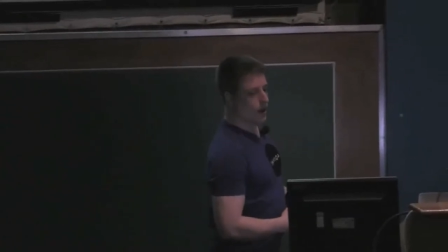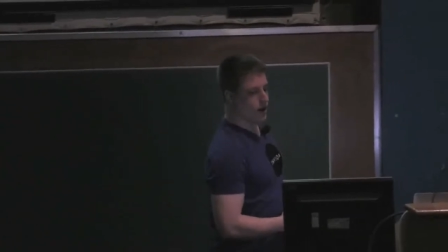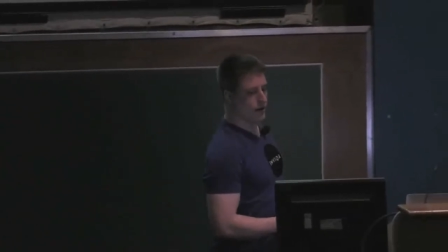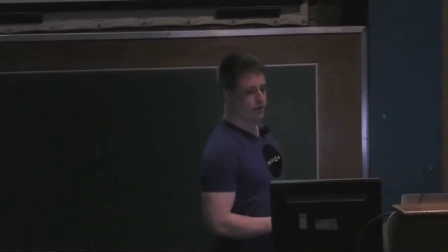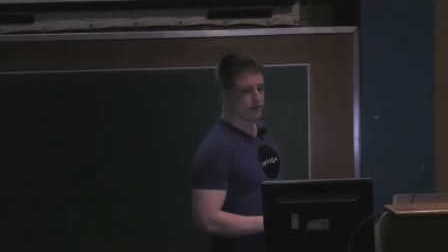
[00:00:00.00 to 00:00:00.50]

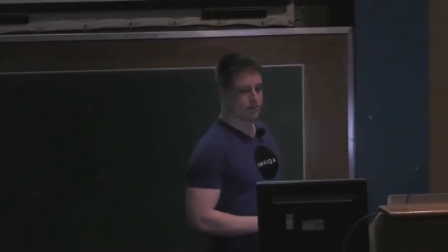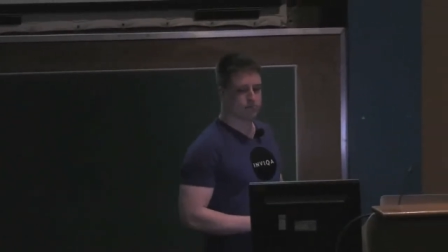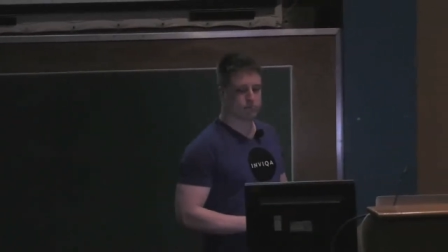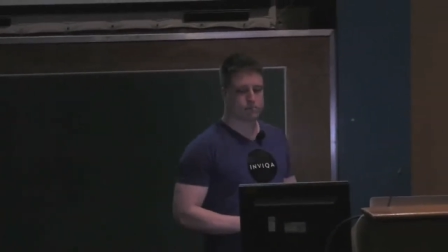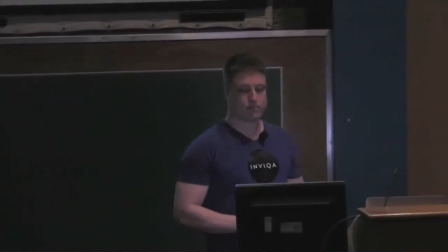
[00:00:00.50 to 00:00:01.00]
and
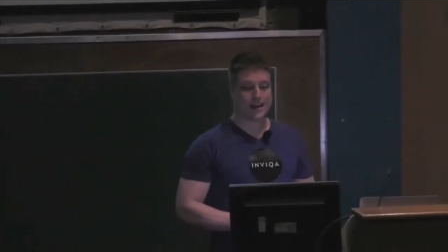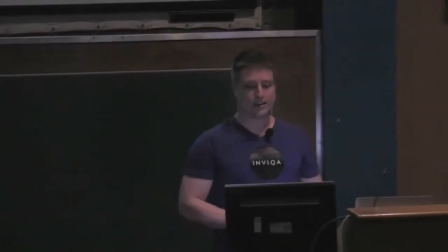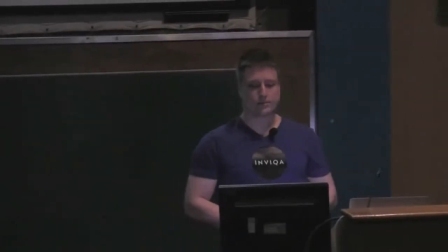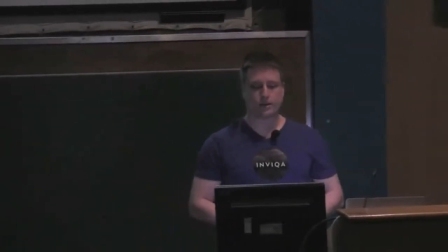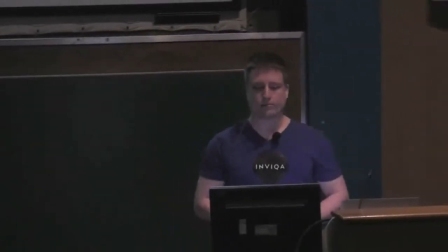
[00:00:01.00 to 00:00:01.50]

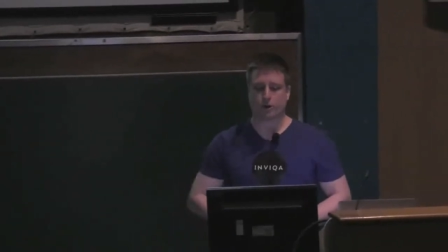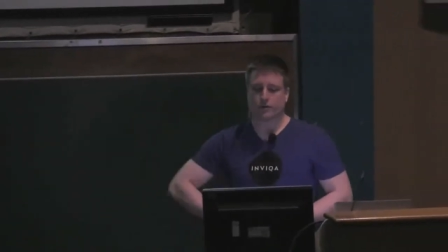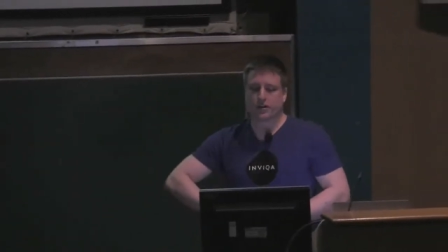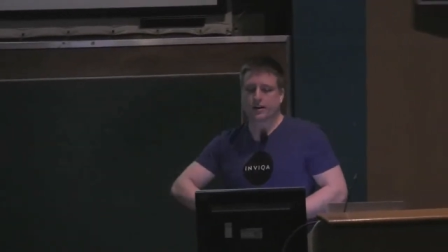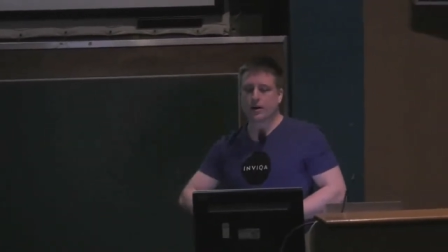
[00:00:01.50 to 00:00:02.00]
head's been
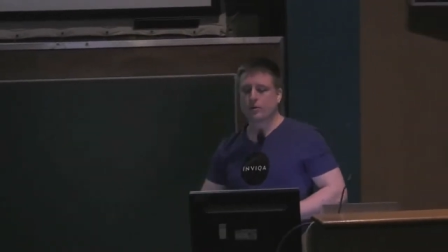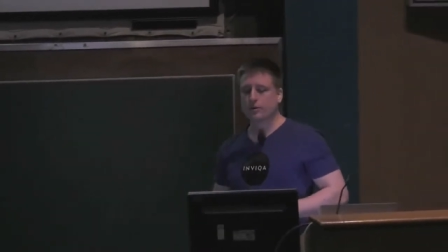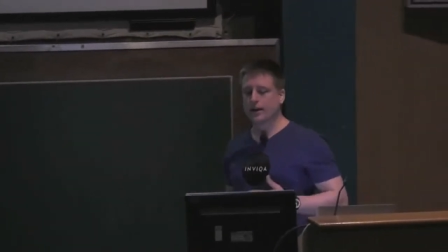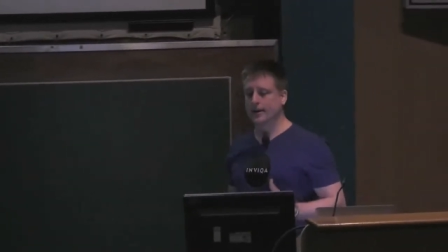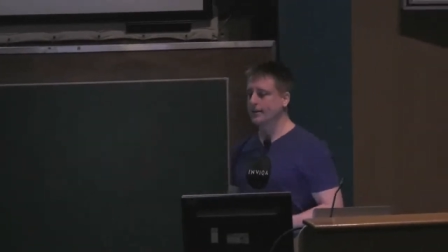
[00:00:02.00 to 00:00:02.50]
moved. Now,
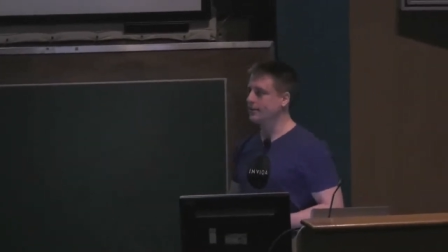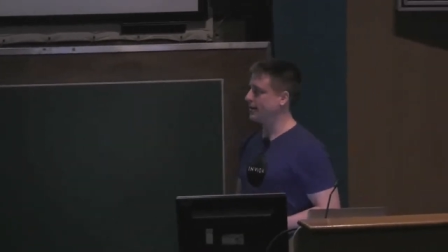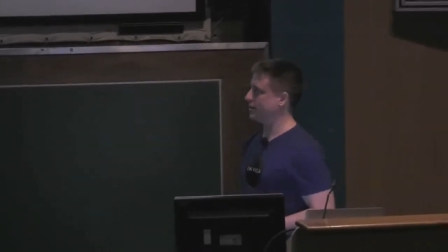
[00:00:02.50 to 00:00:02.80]
what Git's